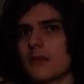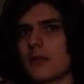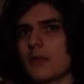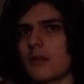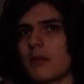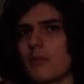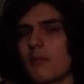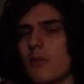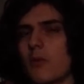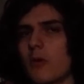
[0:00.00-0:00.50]

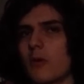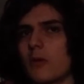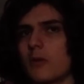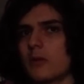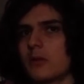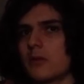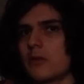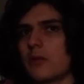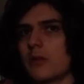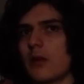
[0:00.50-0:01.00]
more
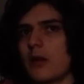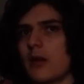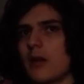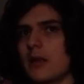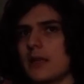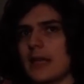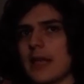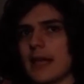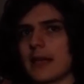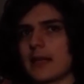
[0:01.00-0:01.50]
cultural
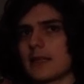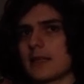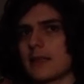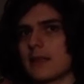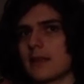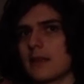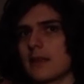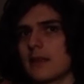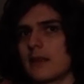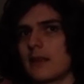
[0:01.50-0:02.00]
context.
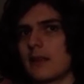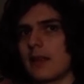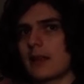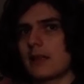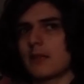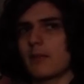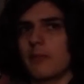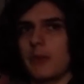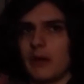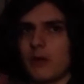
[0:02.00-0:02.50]
That's
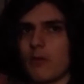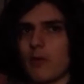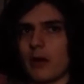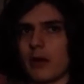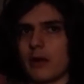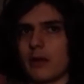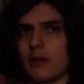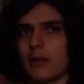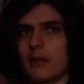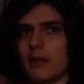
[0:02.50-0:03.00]
a big one.
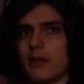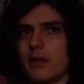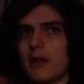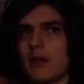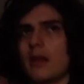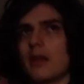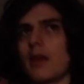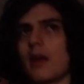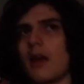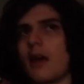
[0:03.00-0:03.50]

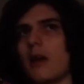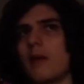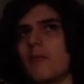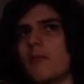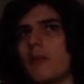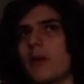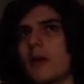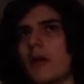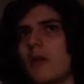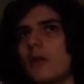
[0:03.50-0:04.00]

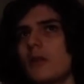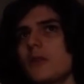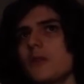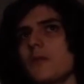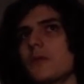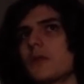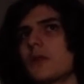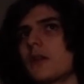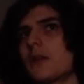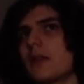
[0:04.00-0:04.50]
But also,
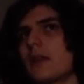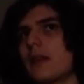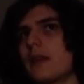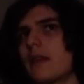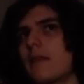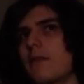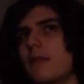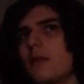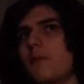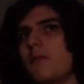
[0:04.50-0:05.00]
just like
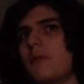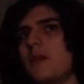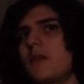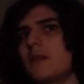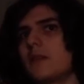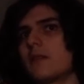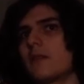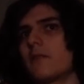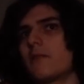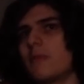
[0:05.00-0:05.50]
if the
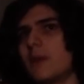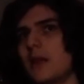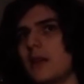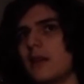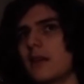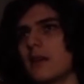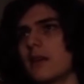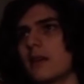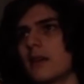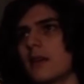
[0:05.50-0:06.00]
piece of
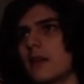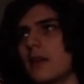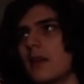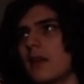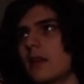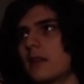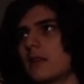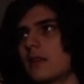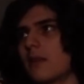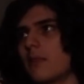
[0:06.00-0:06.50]
media
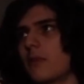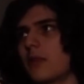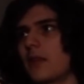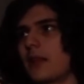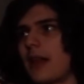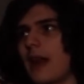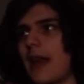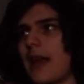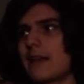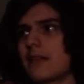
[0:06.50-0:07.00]
is something
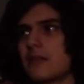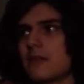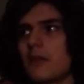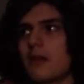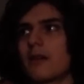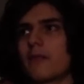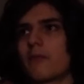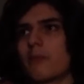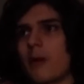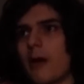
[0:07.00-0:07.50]
that has a
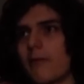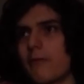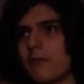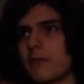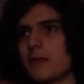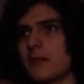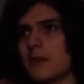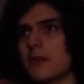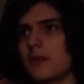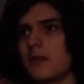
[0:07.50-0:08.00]
lot of
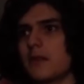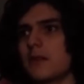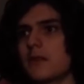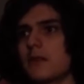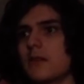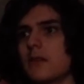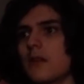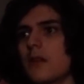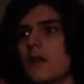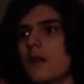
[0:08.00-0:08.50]

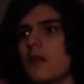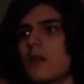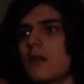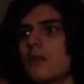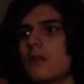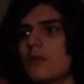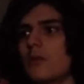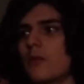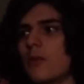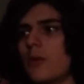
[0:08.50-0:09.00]
references
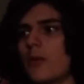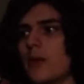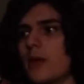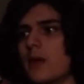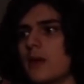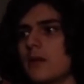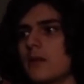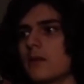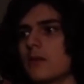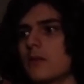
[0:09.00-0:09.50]
to
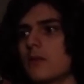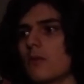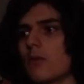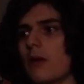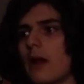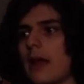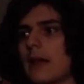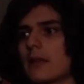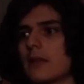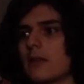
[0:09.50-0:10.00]
things or
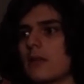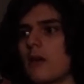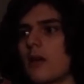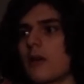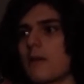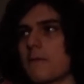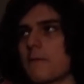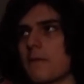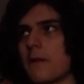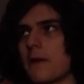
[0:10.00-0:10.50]
has a lot of